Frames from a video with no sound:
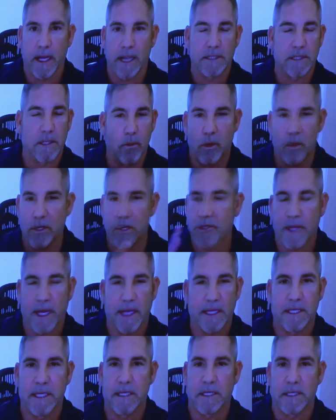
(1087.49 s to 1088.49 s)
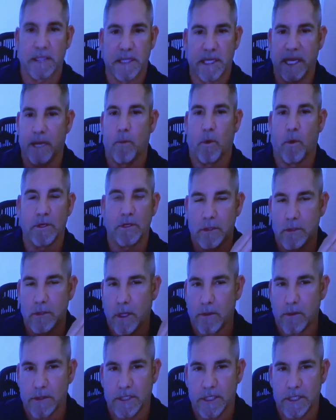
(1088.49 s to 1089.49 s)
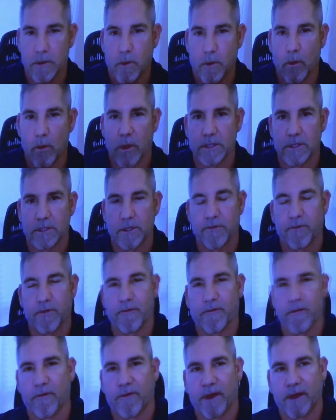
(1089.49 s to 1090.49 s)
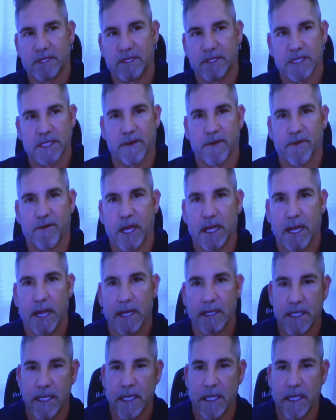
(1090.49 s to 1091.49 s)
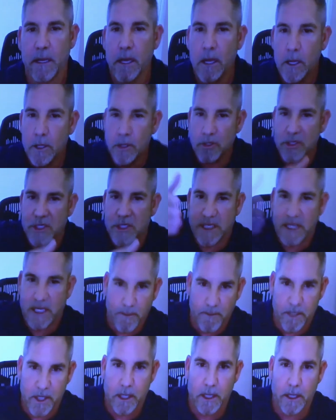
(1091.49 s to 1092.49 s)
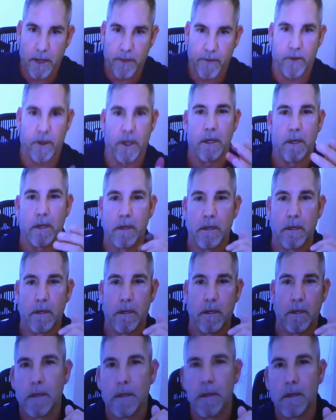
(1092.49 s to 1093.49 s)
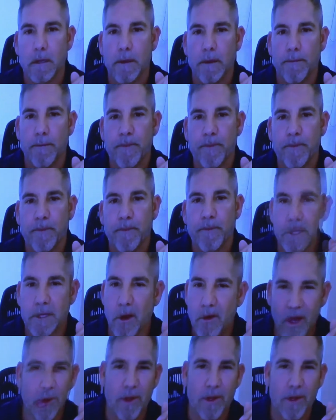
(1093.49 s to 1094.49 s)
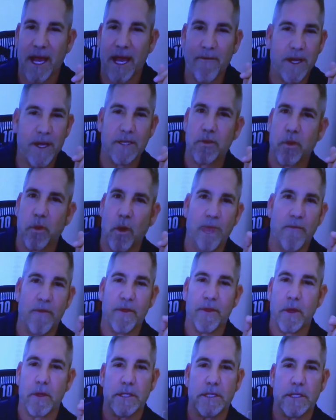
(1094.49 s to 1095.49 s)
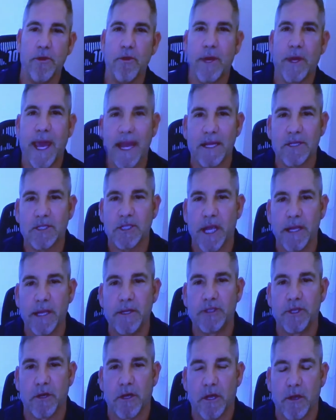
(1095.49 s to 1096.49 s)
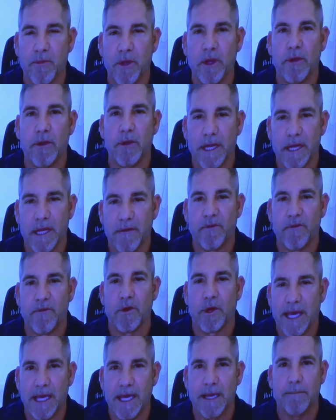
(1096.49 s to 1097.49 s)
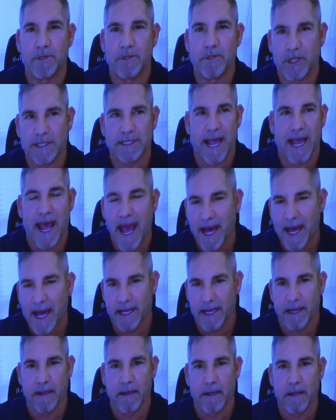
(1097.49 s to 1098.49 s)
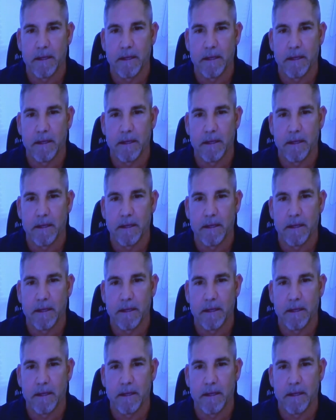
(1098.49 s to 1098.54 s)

I said, once you guys get to 10, once you learn 0, 1, 2, 3, 4, 5, 6, 7, 8, 9, 10, you skip to 100. Don't go 11 and 12 and 13. You can't change your community if you keep just adding.